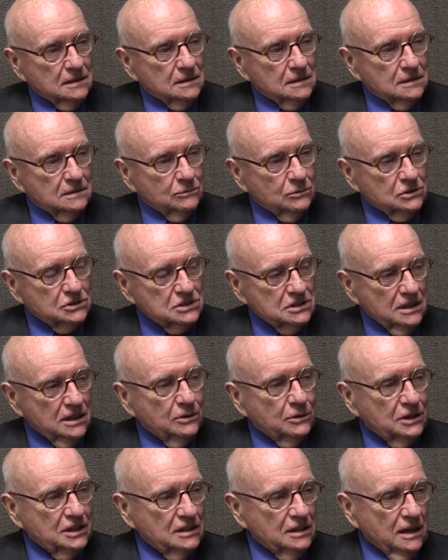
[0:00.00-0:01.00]
And we're
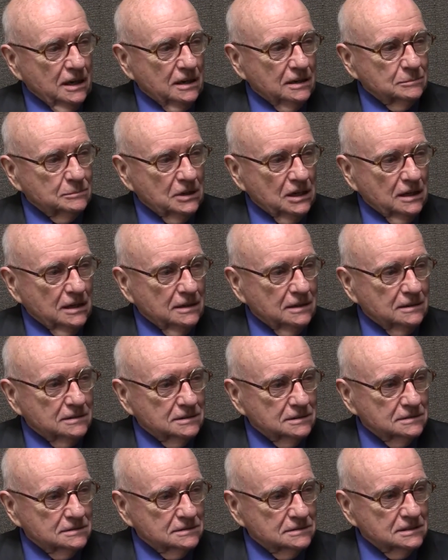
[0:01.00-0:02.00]
slowing down, but I
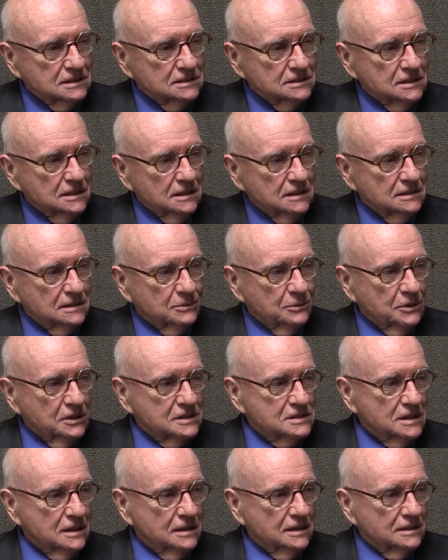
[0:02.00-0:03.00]
don't intend to
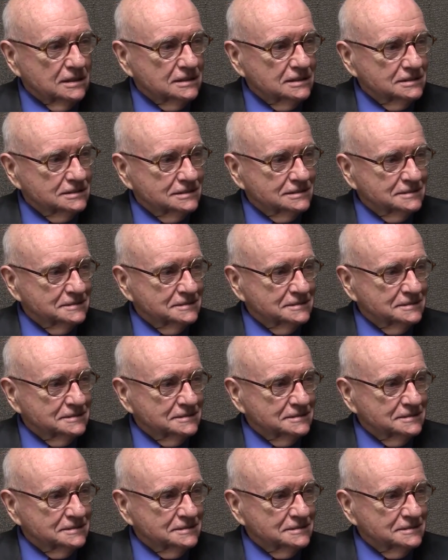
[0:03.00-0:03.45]
retire